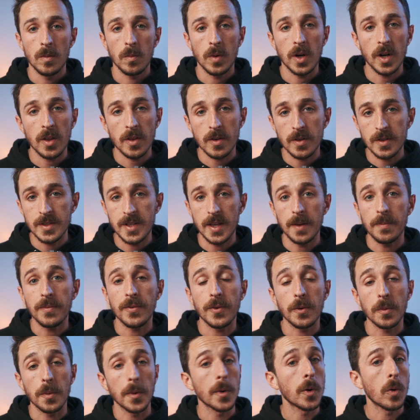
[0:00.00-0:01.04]
One other tip
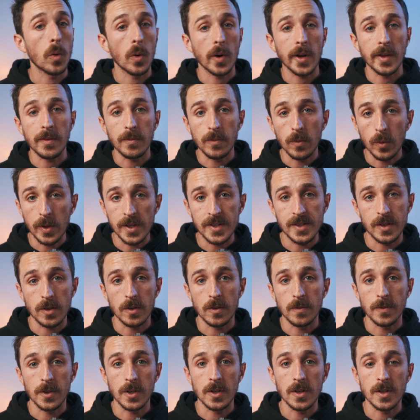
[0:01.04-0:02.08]
for recording
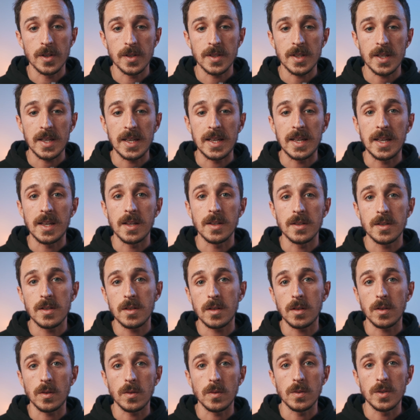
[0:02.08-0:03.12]
voiceovers is
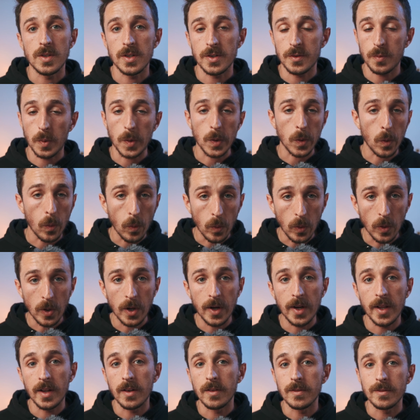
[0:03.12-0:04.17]
to just
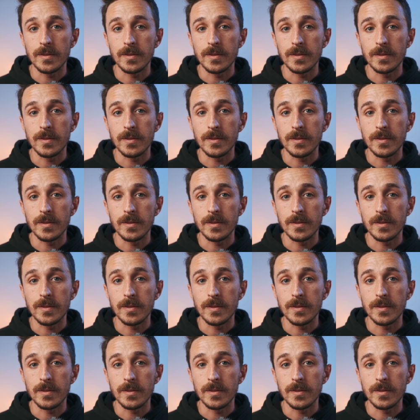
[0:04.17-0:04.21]
record in a